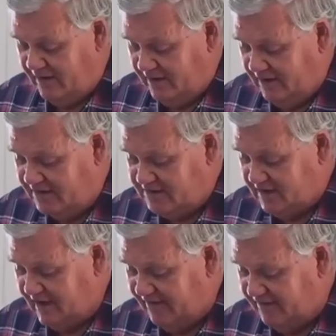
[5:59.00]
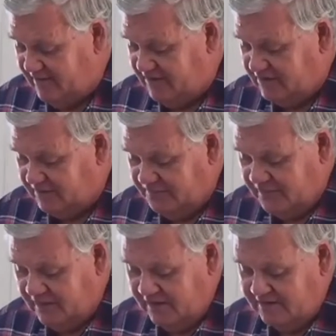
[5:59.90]
It's there for you.
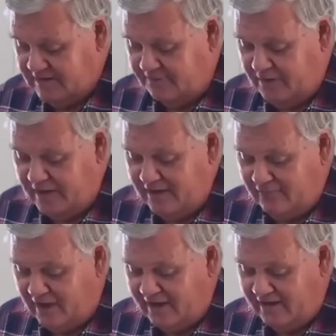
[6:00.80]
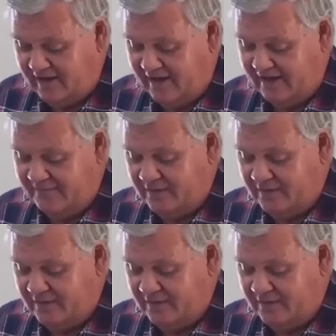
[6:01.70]
So Peter wrote it down